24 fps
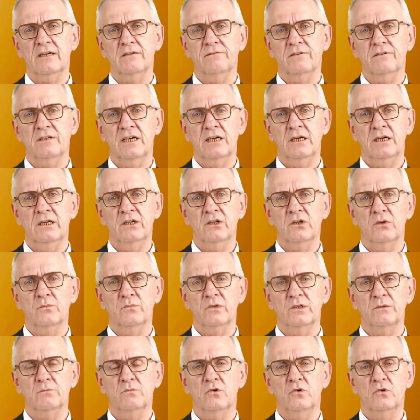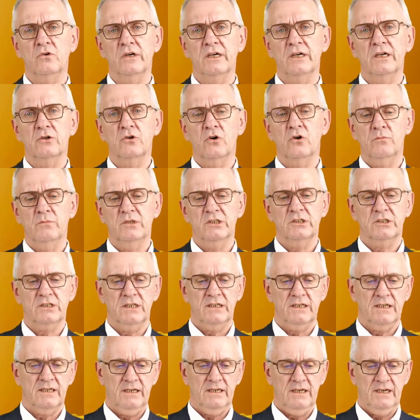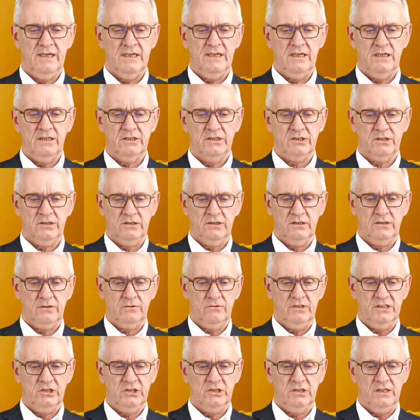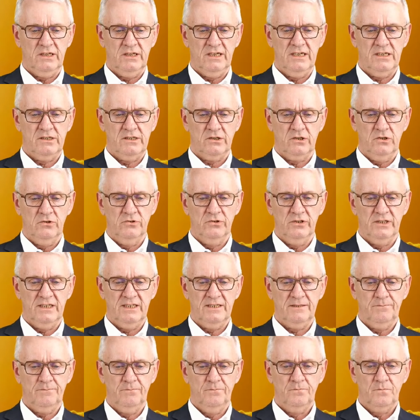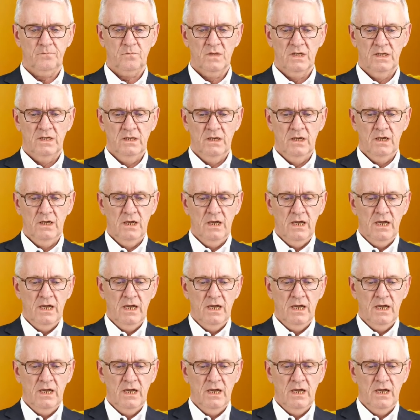Can you clarify a little bit more in comments, and I answer the question later on then?